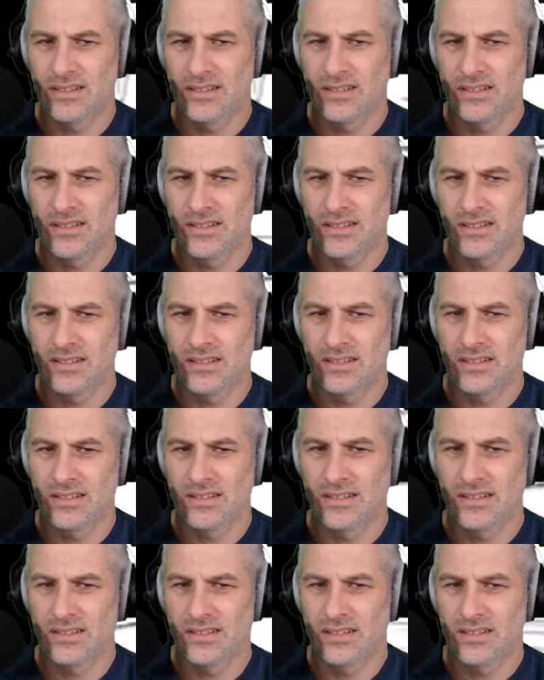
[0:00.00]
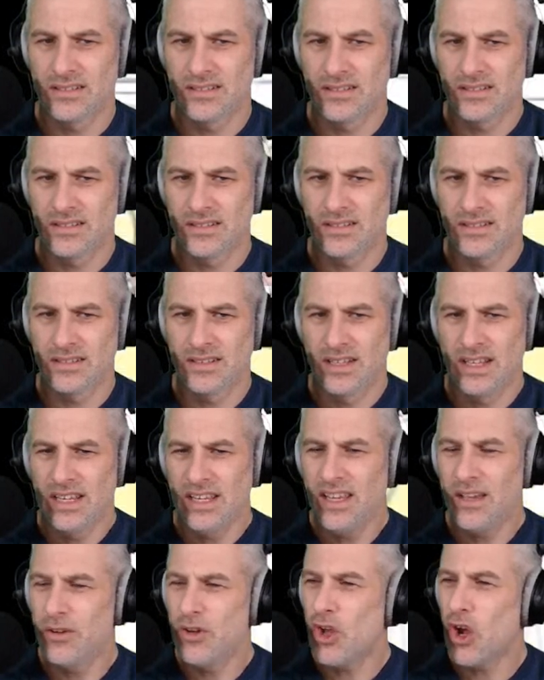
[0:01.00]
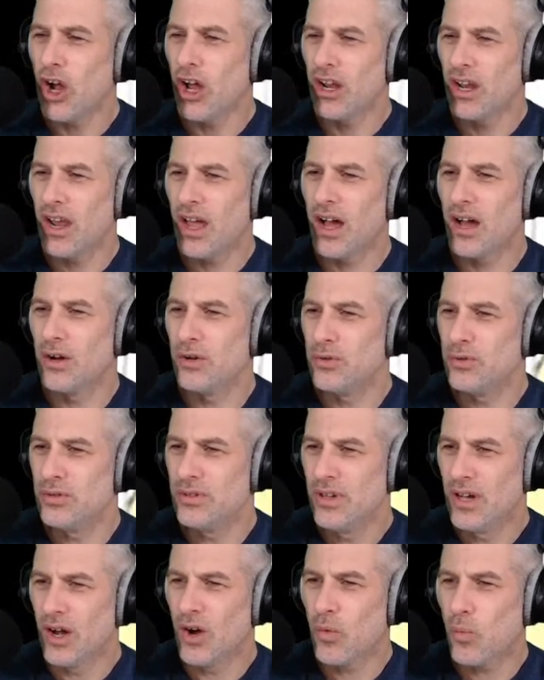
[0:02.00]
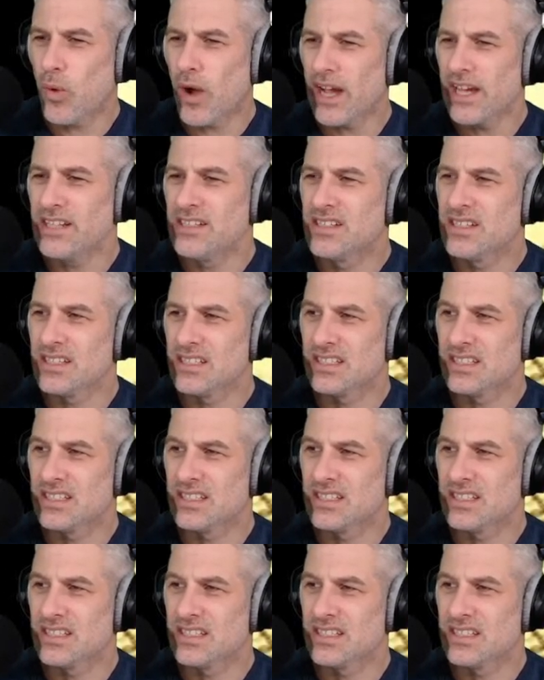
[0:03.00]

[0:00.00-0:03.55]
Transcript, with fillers: and coffee pots, furniture. Yeah, not alone. A way to